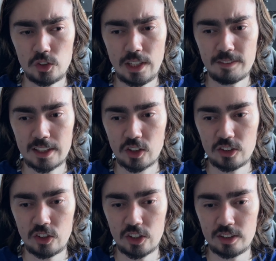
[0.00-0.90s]
yeah, that
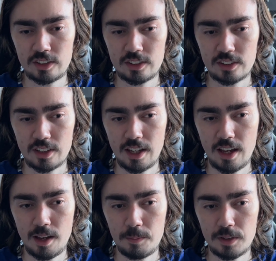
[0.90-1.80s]
got done.
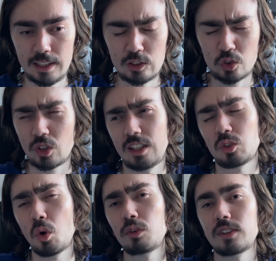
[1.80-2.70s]
It's
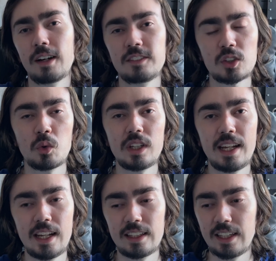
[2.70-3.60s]
awful having to go to
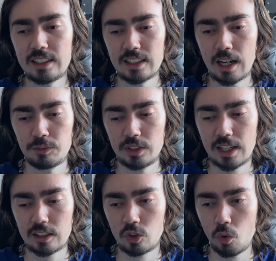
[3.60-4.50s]
A&E. Like, I feel
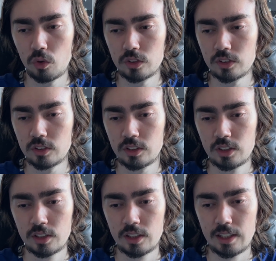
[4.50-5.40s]
like a total
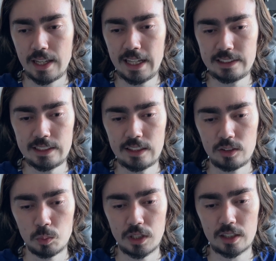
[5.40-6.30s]

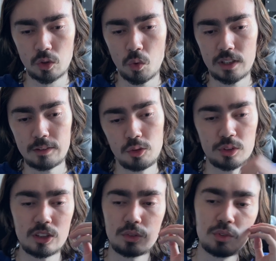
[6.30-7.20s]
idiot when I go and
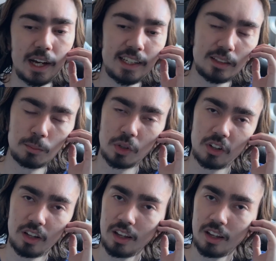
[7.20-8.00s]
everything's fine, but